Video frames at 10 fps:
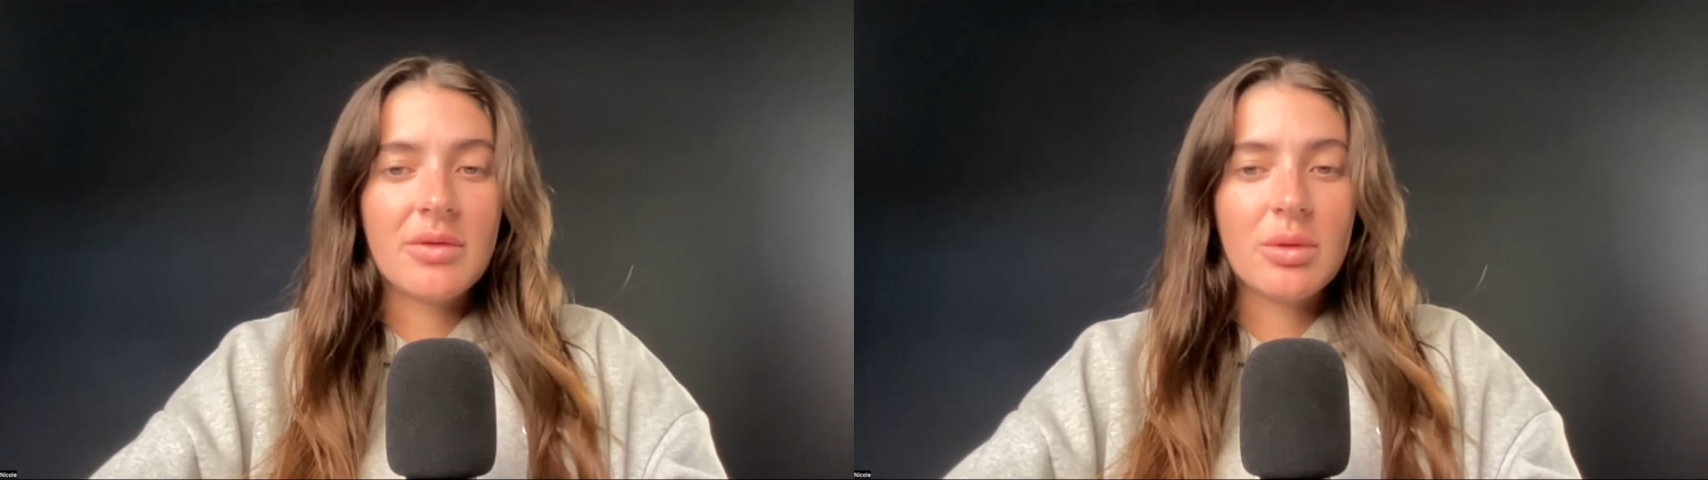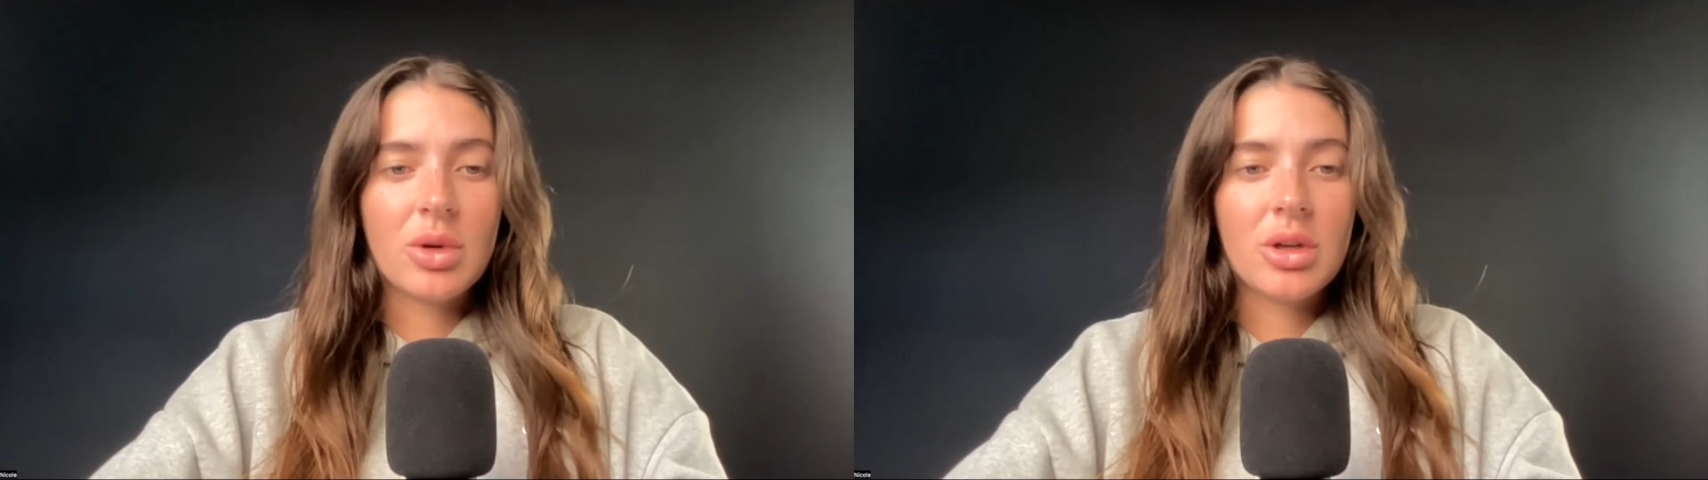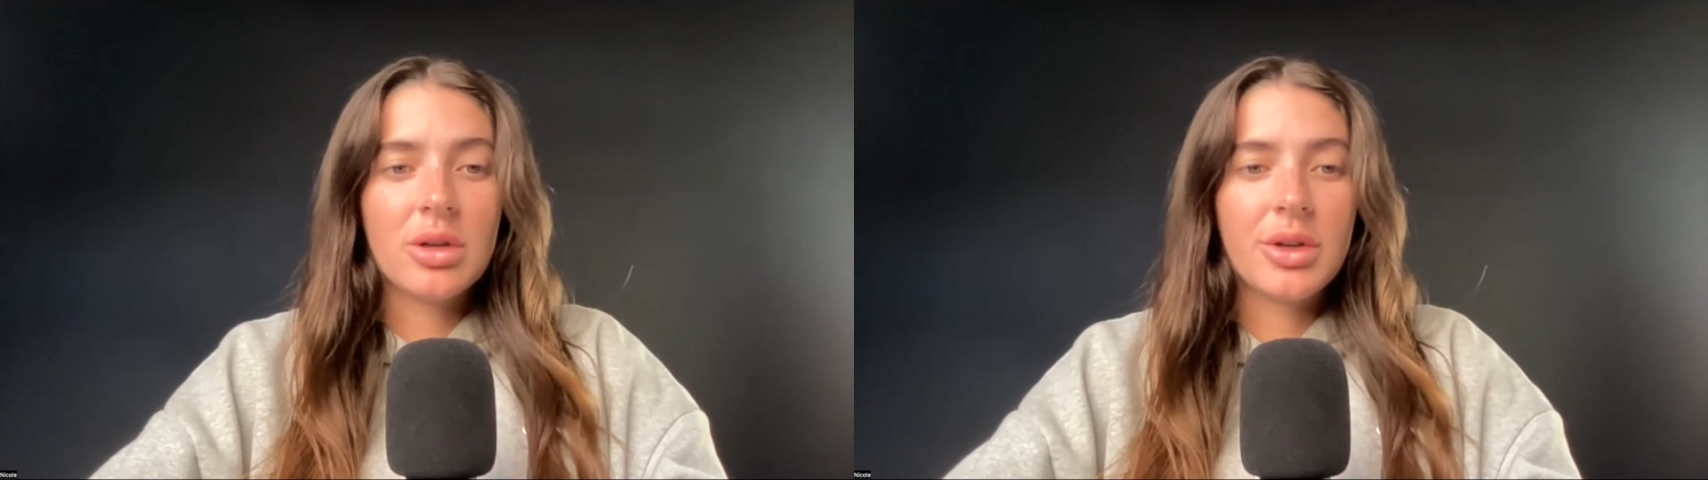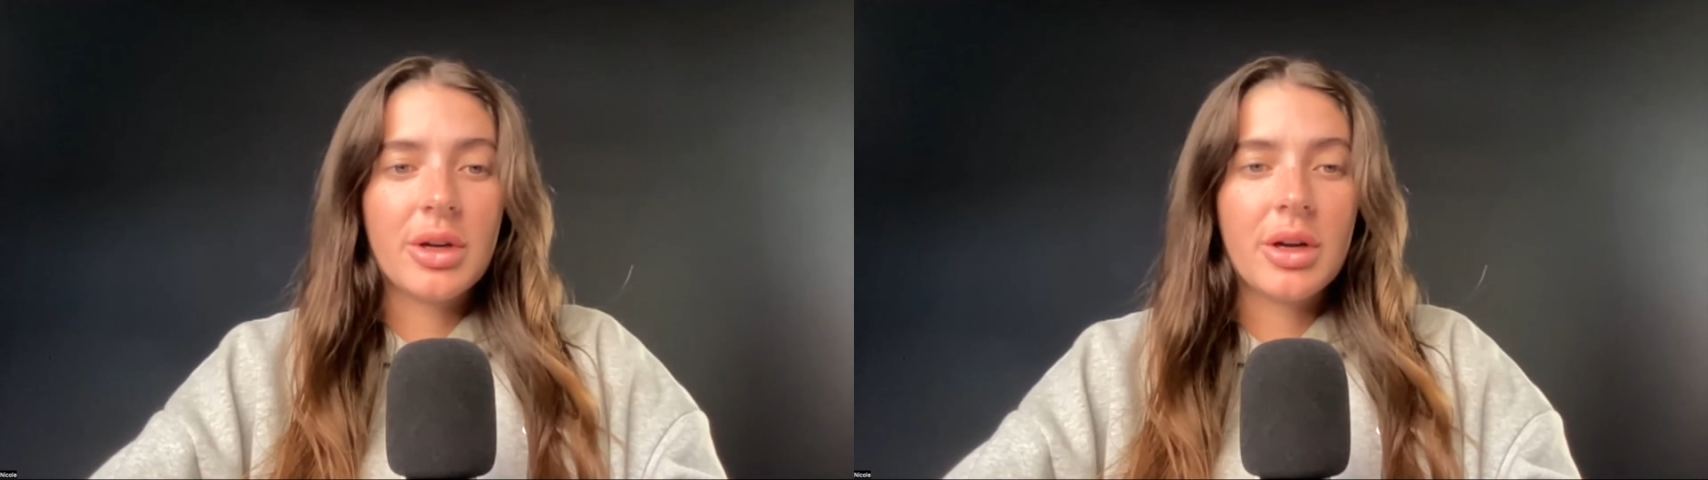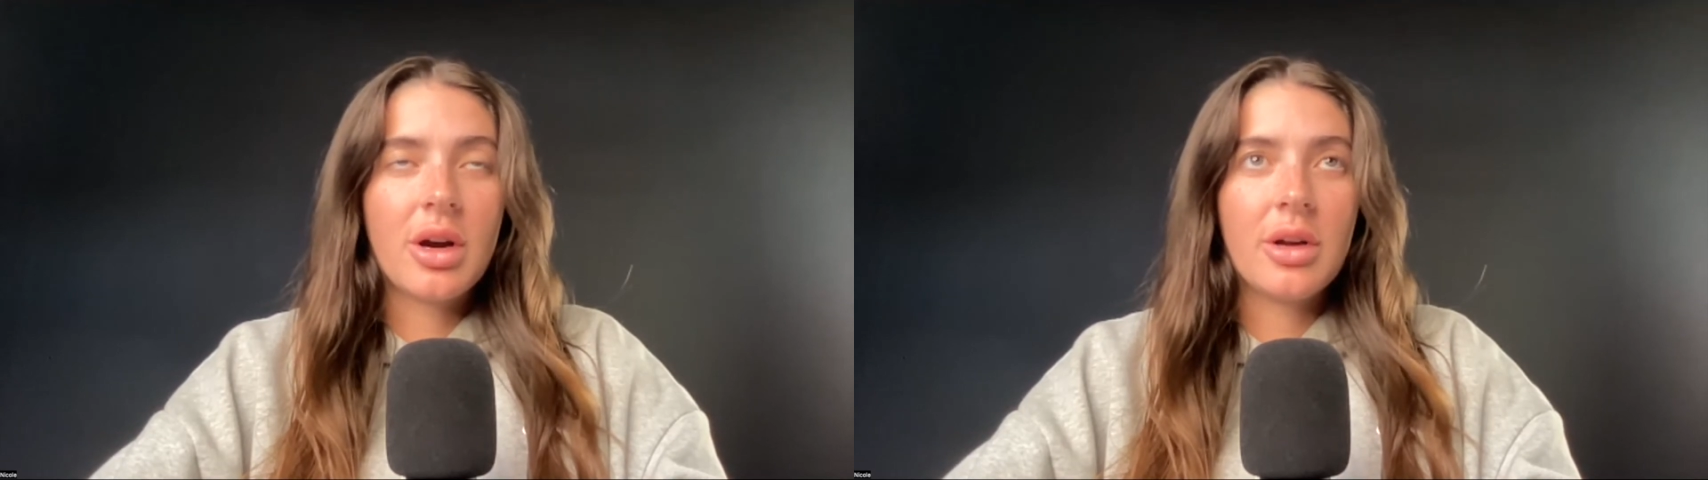the world
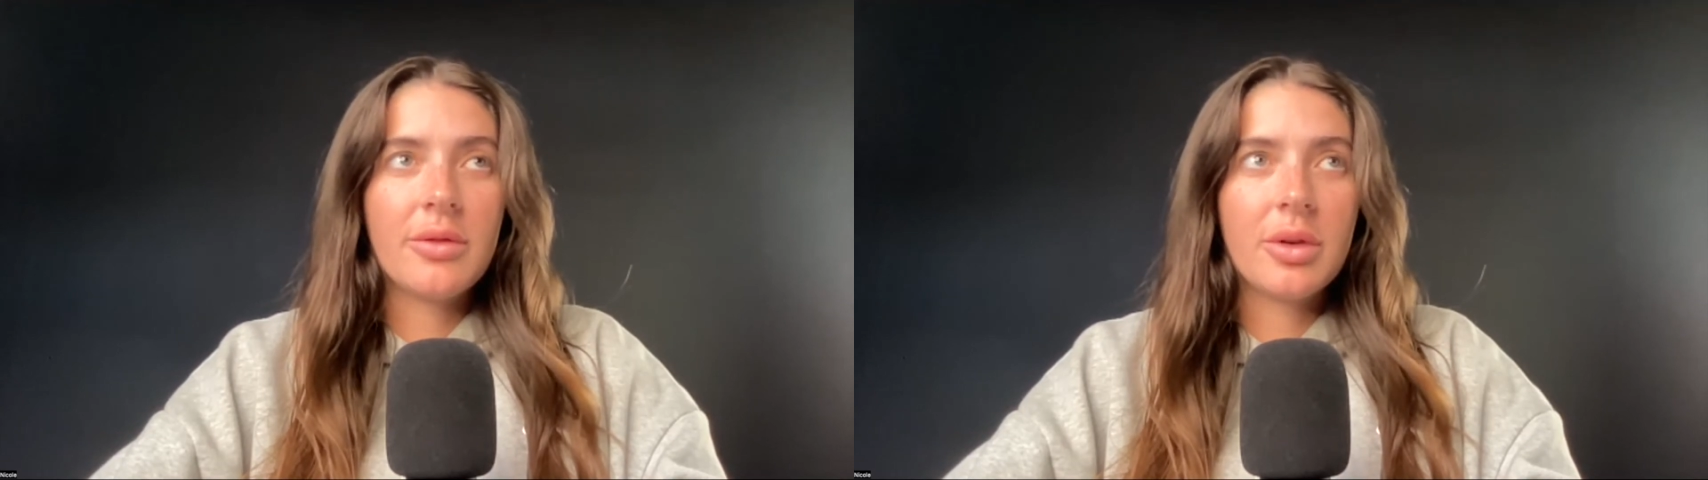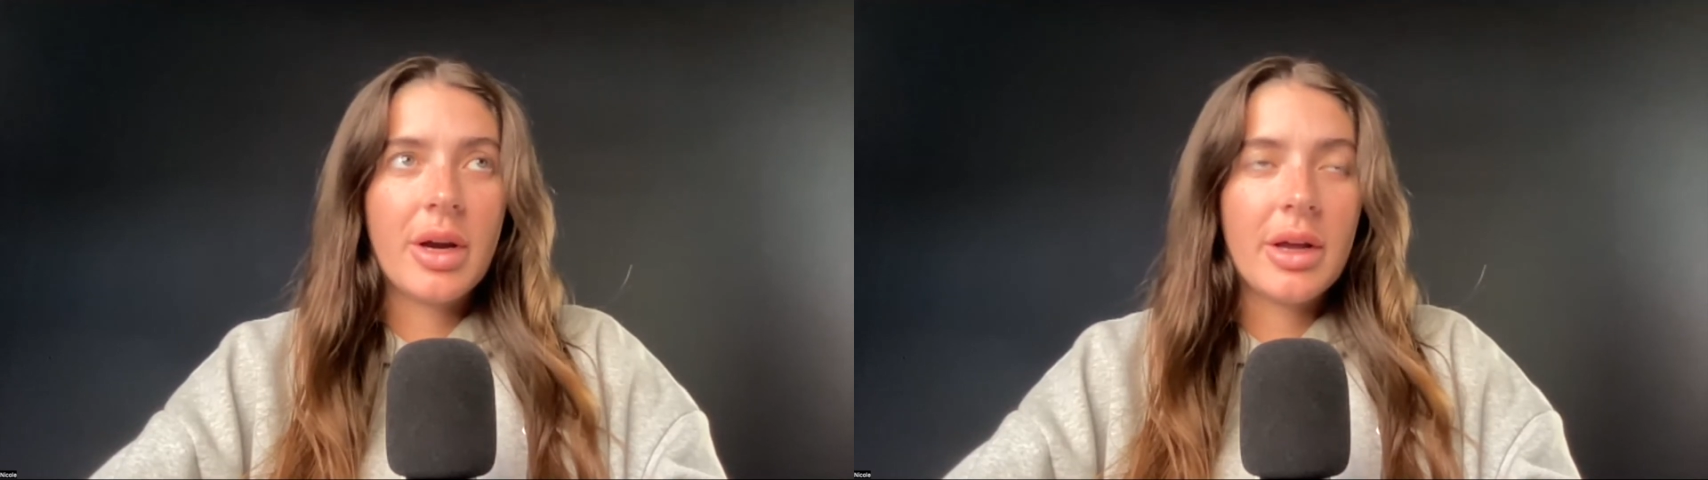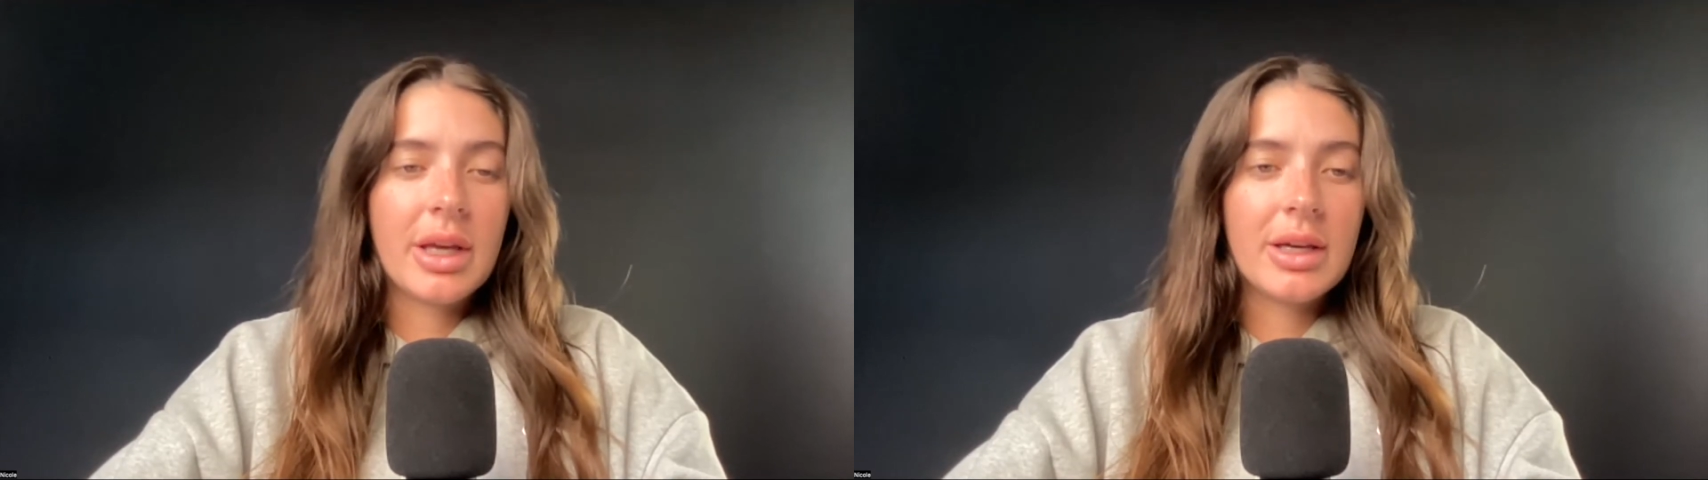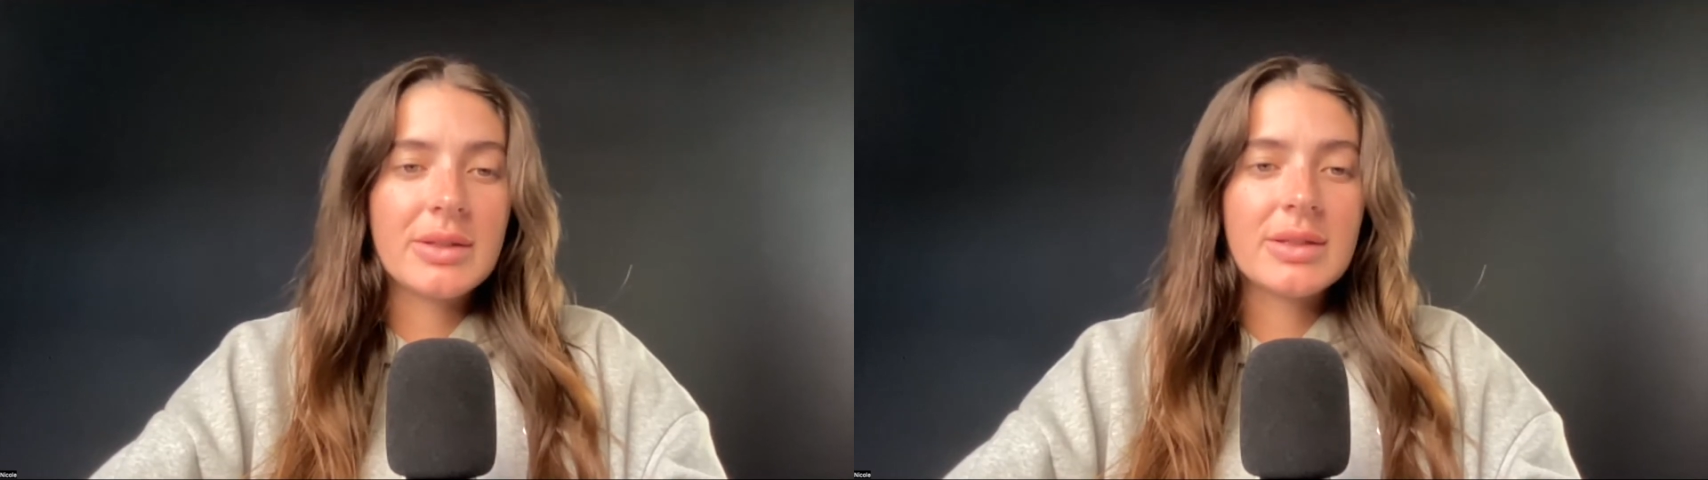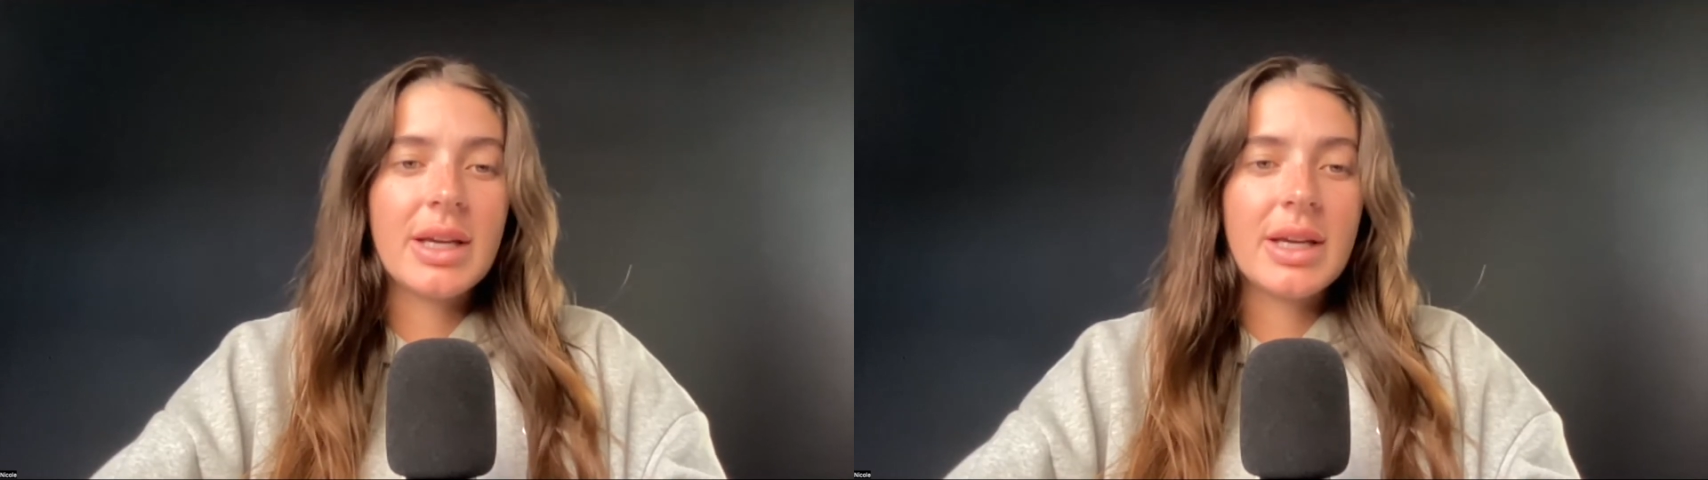or Carnivorelius,